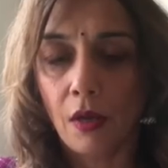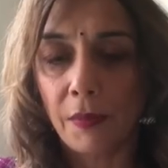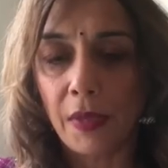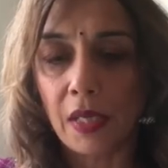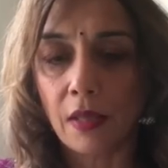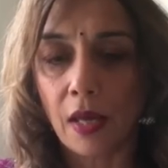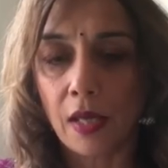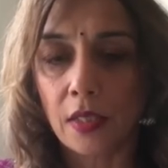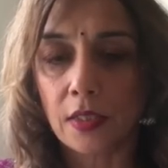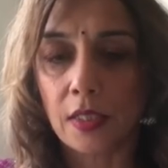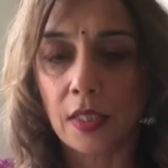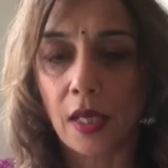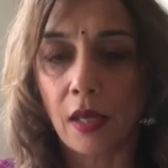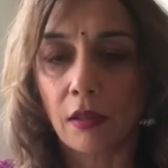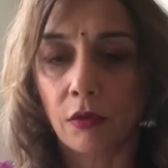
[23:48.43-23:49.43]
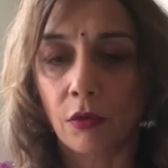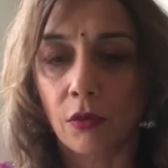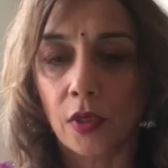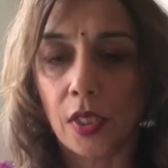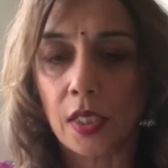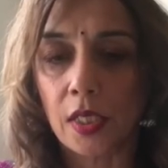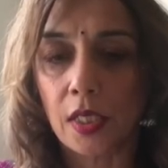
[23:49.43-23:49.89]
Being that it's the 8th
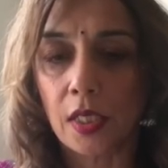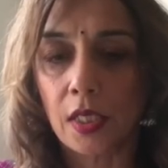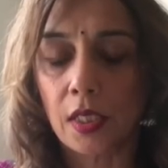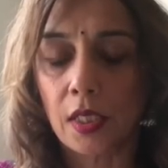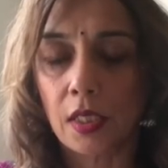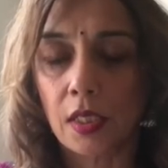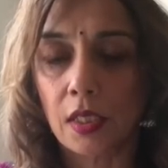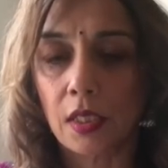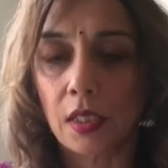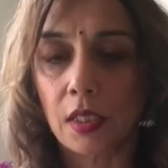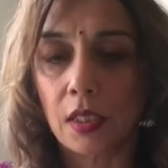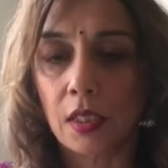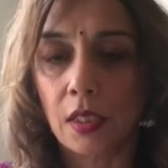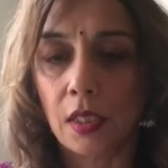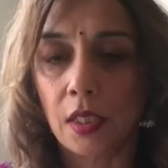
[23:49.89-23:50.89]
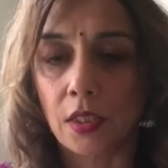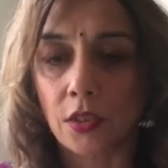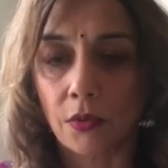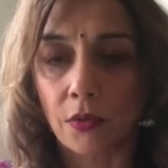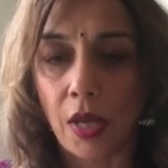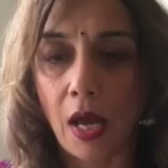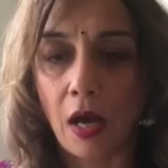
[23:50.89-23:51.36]
Lord in its
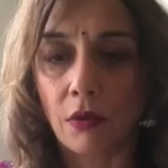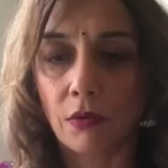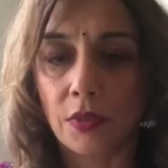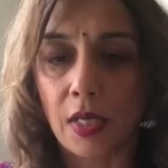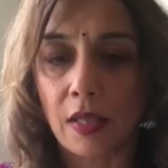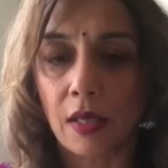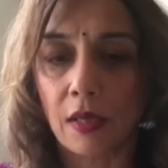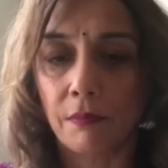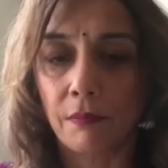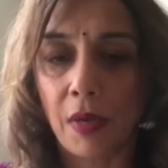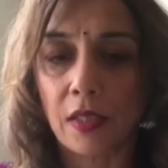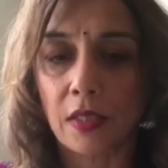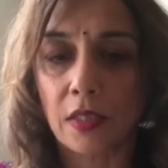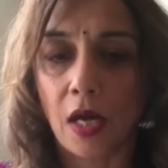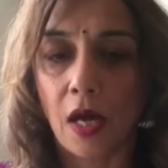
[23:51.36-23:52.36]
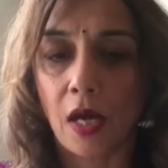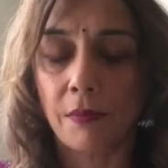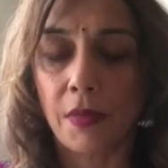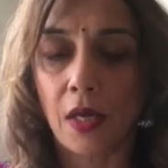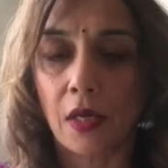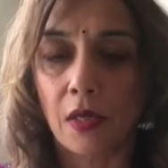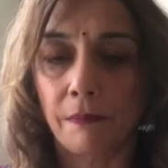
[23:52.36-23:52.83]
own house, I think by the time
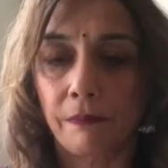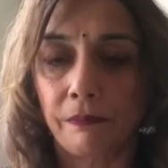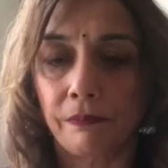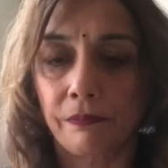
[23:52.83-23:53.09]
that